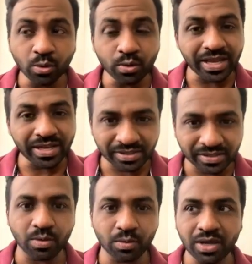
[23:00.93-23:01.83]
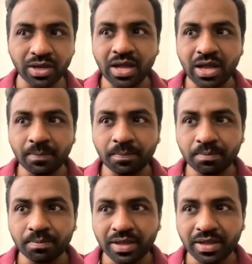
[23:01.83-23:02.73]
they sound
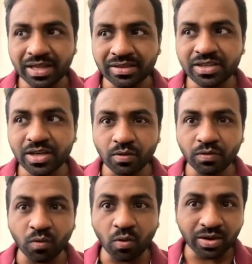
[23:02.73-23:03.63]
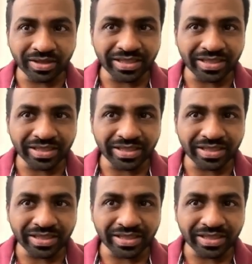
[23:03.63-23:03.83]
instead of what they